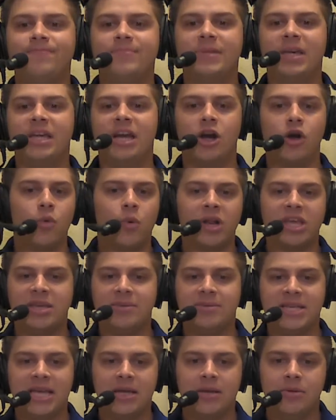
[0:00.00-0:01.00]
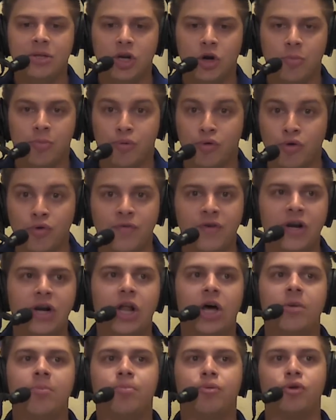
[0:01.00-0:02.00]
and I don't want to keep saying, proven and
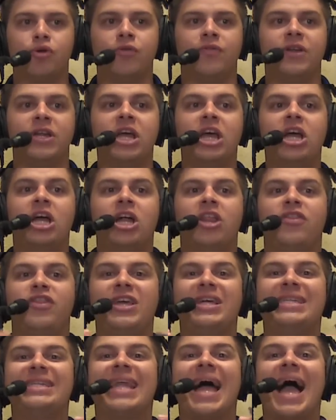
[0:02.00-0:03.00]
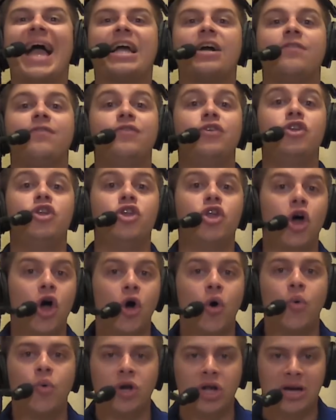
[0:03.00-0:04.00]
unproven, the lack of
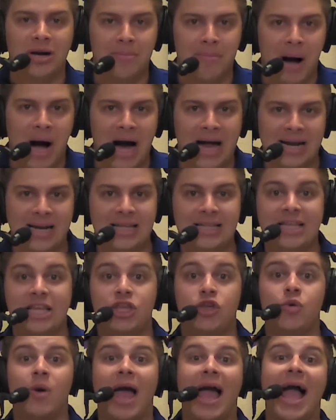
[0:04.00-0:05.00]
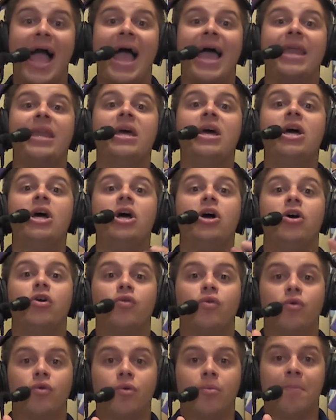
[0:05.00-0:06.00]
known commodity that you had
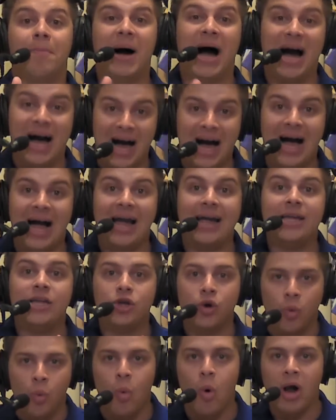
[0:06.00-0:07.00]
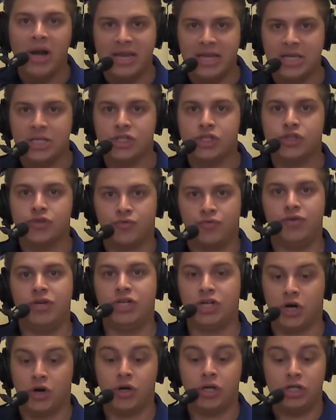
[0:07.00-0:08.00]
behind what is
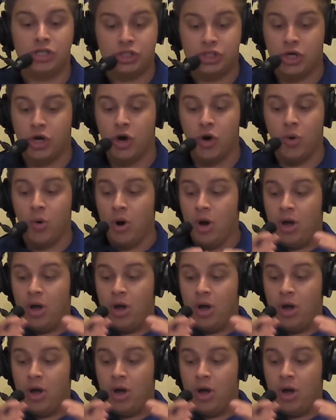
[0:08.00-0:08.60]
returning. So